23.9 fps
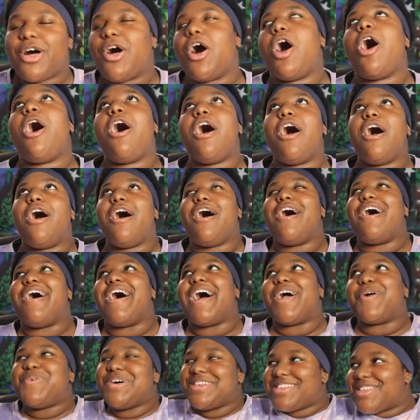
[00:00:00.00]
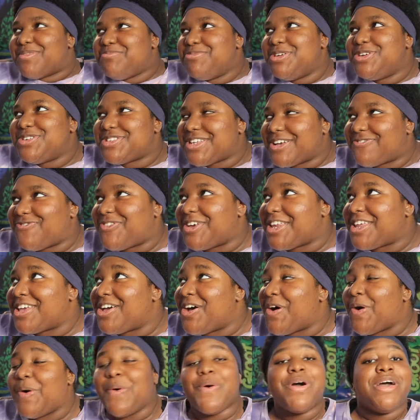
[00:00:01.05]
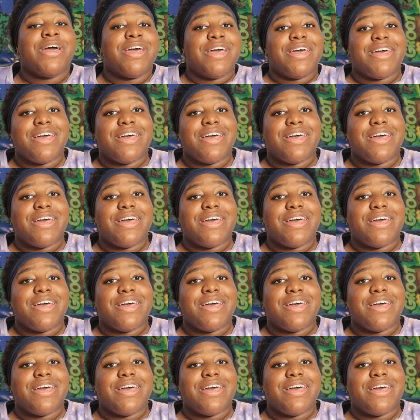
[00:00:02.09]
Ah, I want the music video.